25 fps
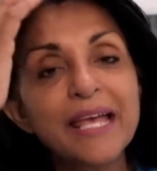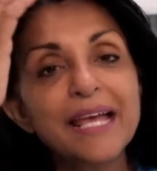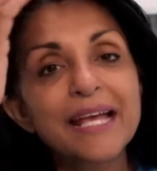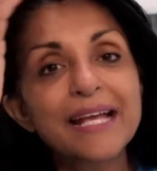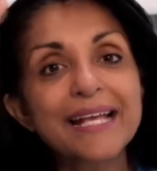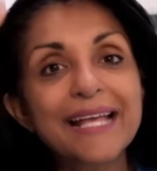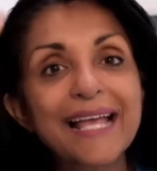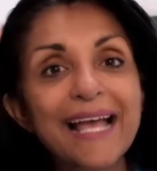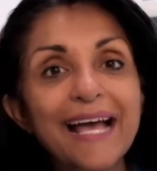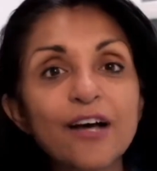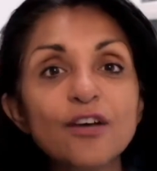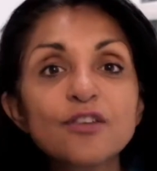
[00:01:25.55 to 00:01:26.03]

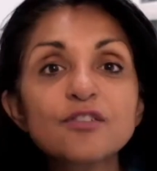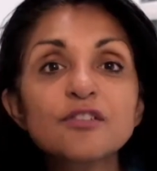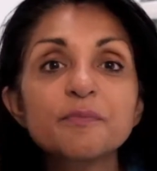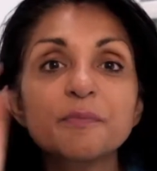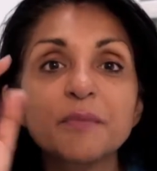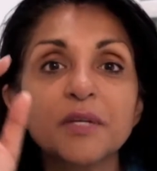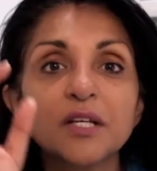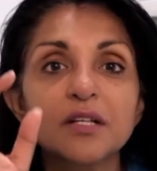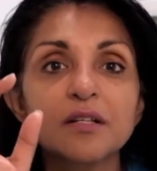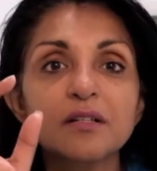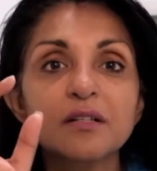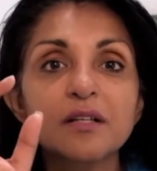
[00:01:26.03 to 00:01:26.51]
Cow's
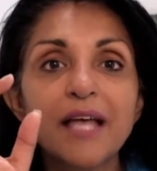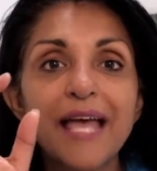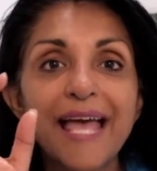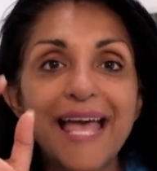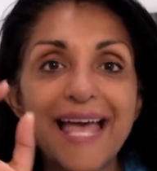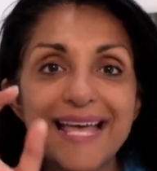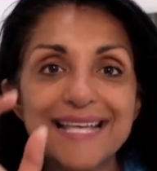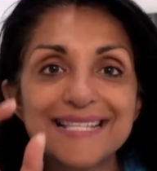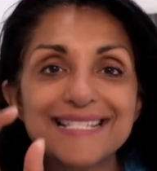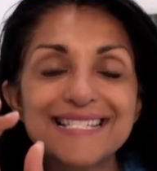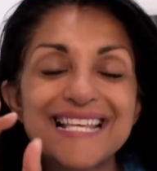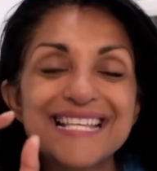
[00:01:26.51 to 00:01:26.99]
milk
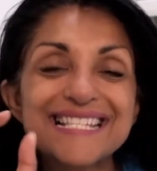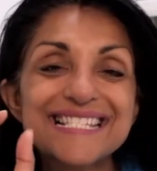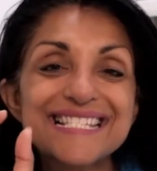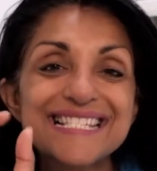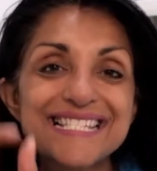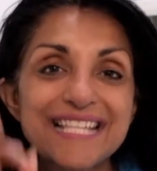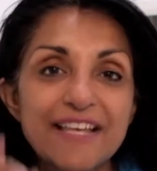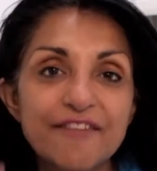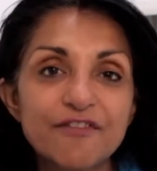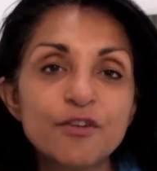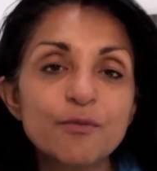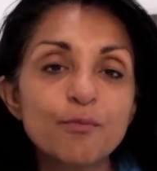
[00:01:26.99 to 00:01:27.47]
has
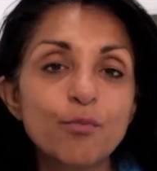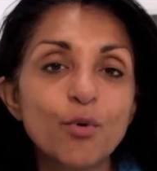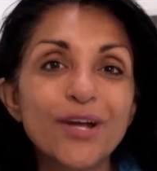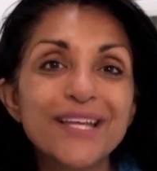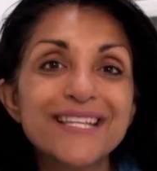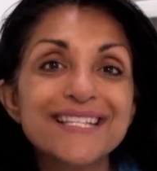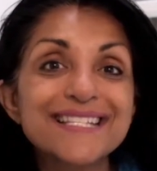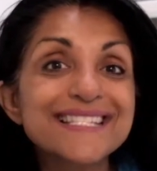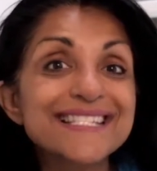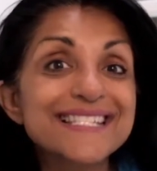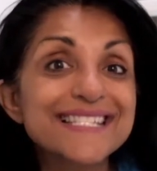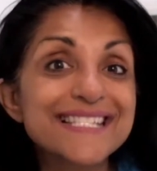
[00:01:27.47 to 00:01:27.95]

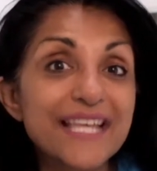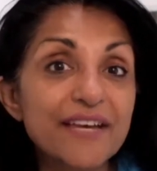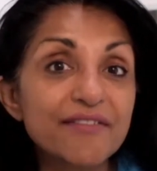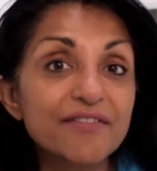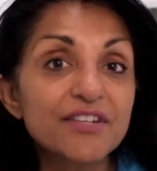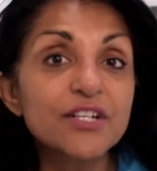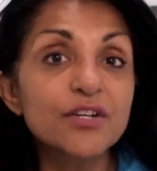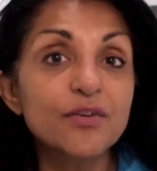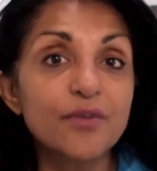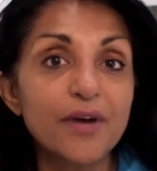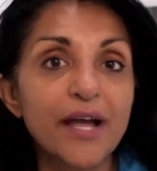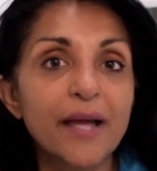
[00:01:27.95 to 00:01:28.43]

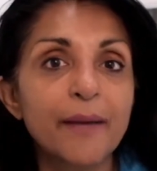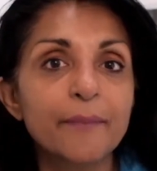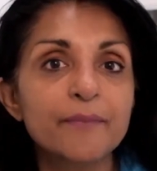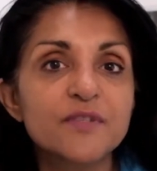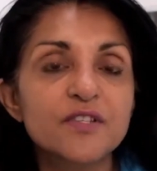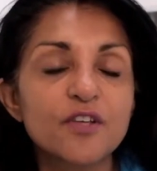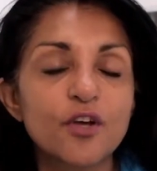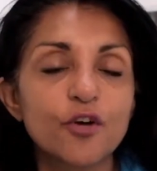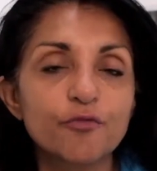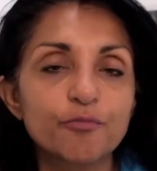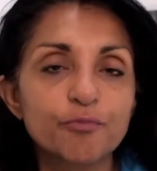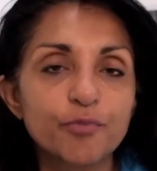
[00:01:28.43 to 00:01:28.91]
7.7
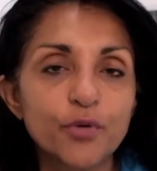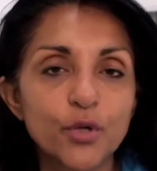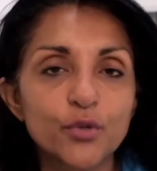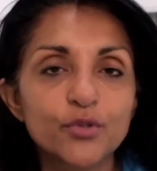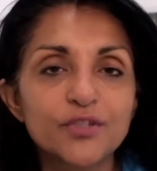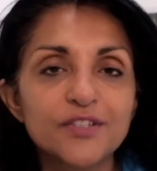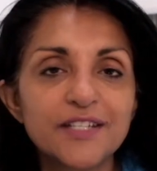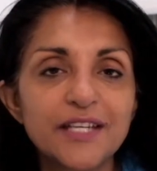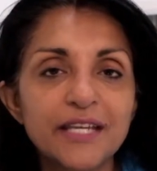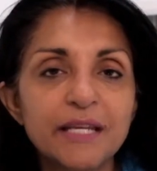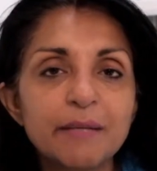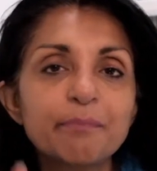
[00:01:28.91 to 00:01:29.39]
grams of
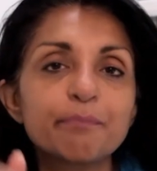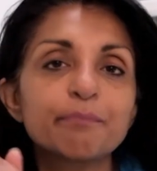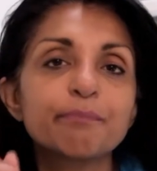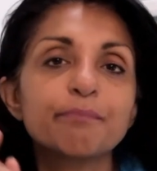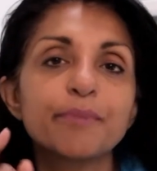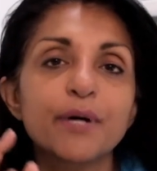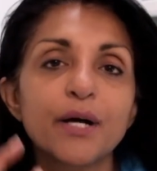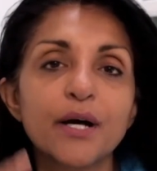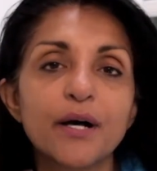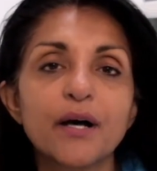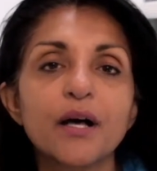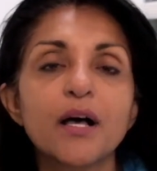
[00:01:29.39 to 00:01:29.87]
protein
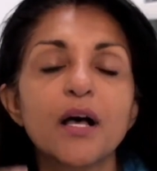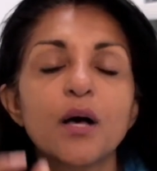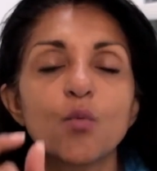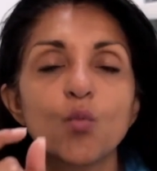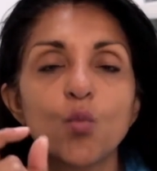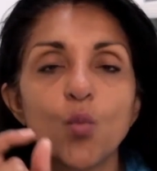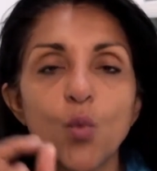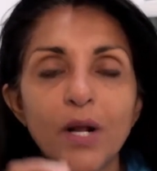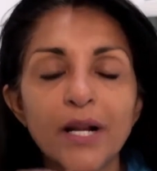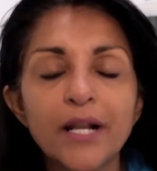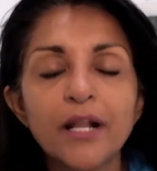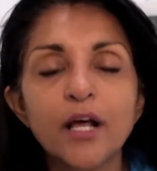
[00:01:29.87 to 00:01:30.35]
per
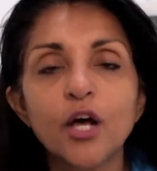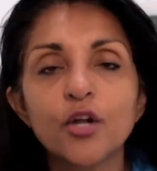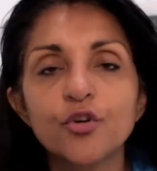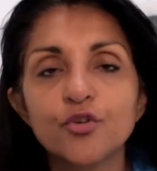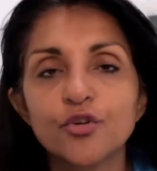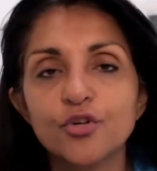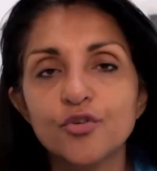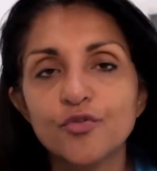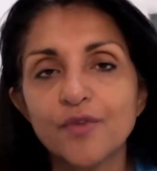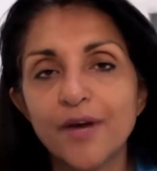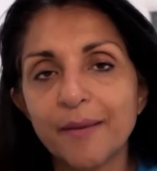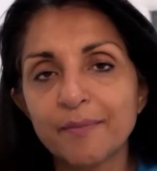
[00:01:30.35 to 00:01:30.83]

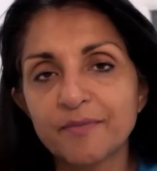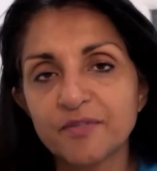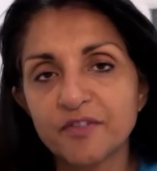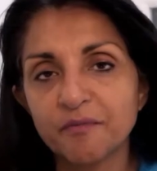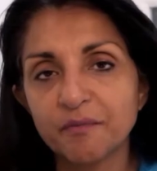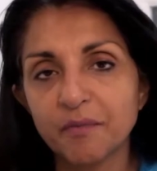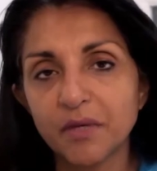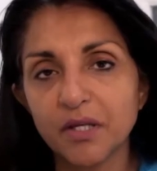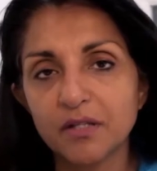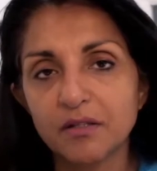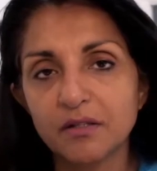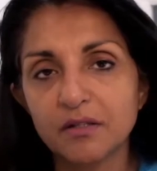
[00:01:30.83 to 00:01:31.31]
100 grams of
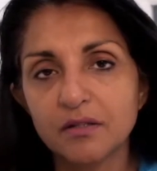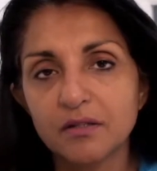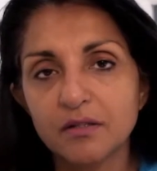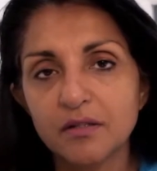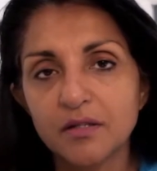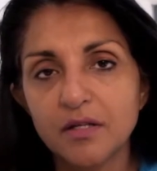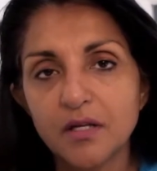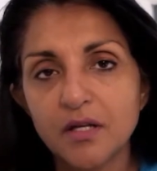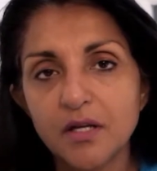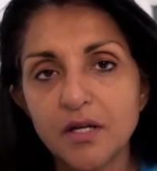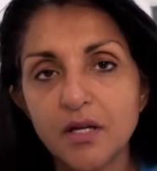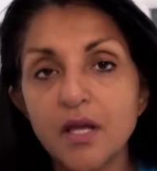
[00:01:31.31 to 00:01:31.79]
milk.
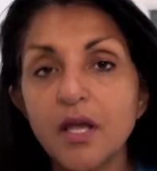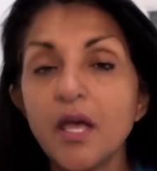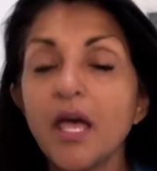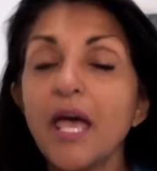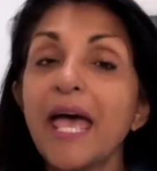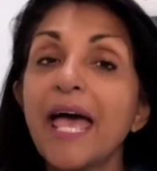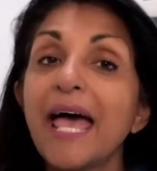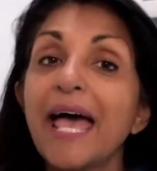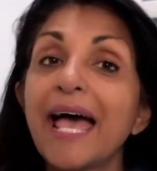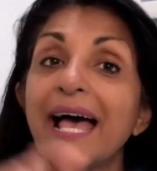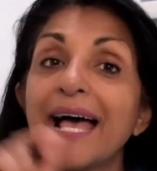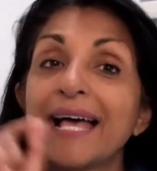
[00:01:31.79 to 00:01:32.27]

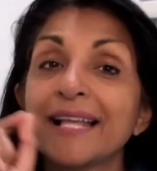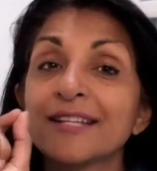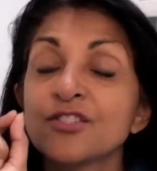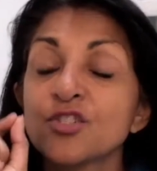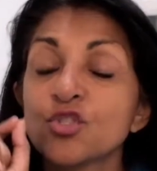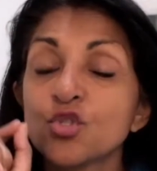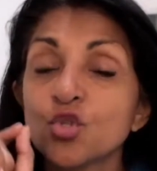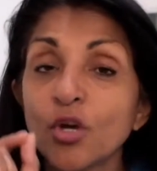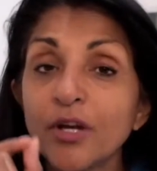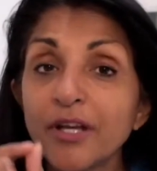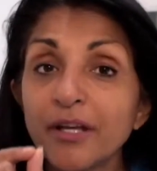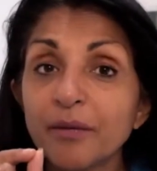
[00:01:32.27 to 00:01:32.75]
And
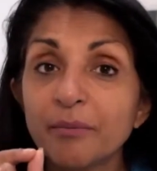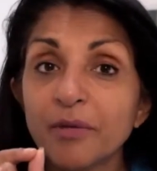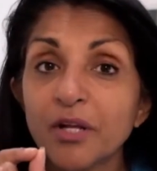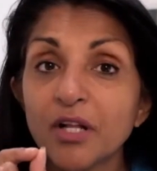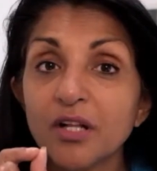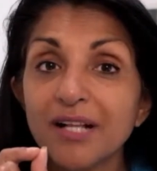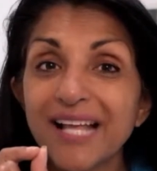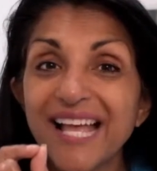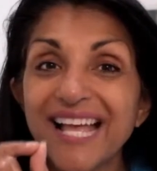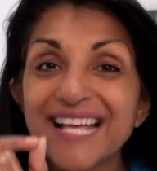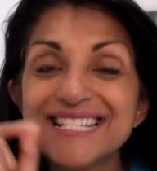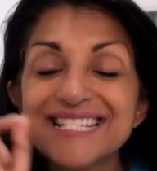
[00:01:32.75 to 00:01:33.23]
soya
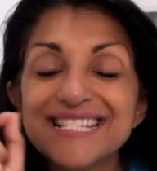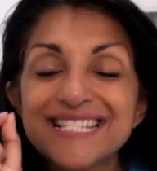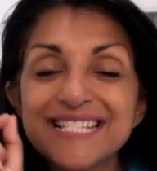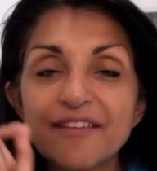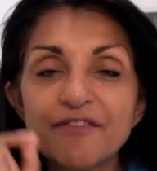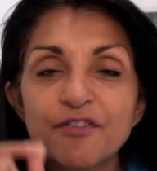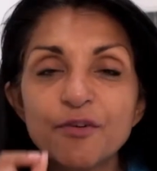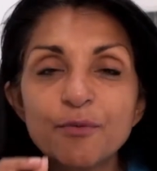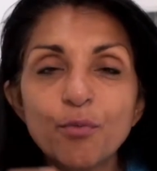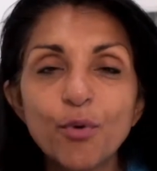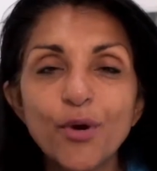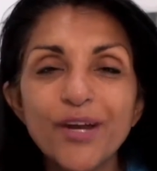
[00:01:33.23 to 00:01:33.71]
milk has
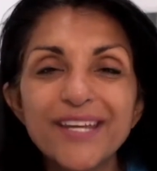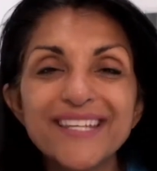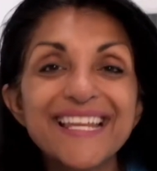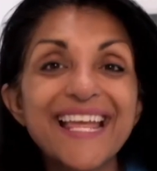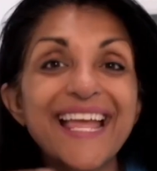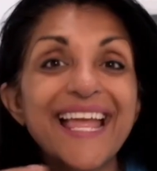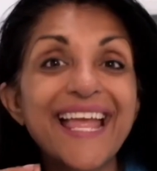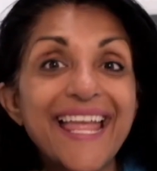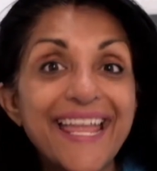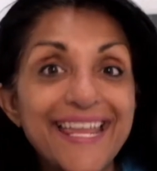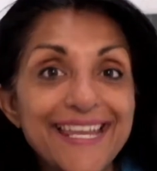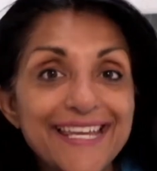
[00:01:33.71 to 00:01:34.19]

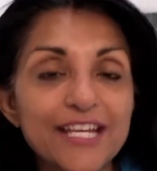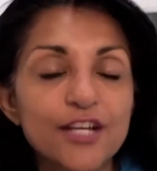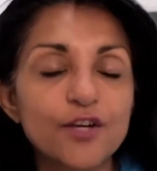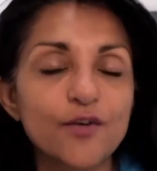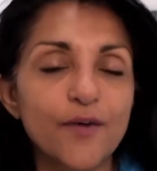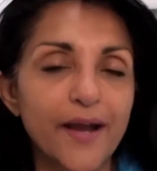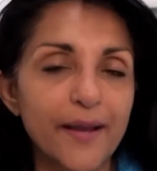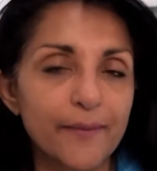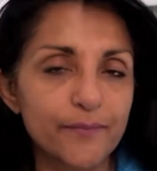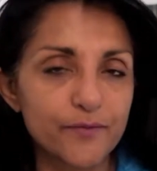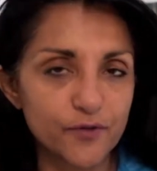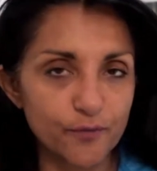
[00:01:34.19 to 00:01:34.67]
7.8
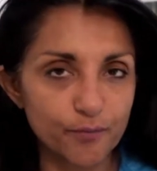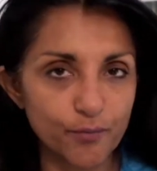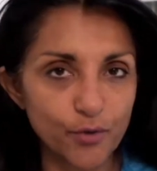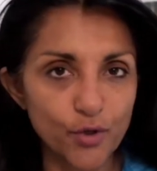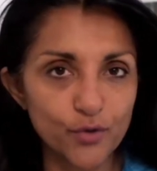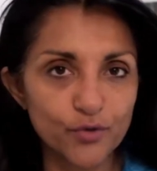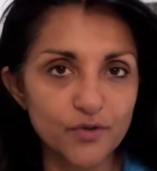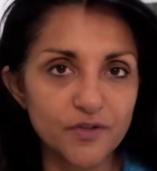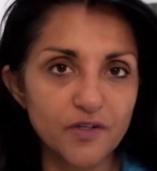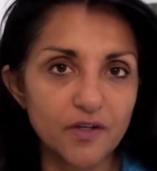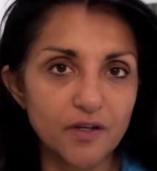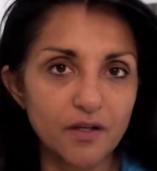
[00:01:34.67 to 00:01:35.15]
grams of
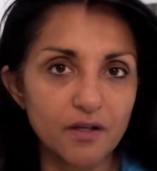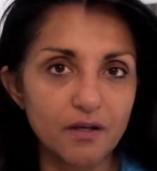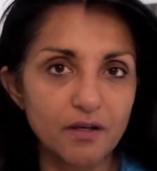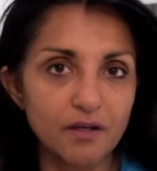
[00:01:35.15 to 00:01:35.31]
protein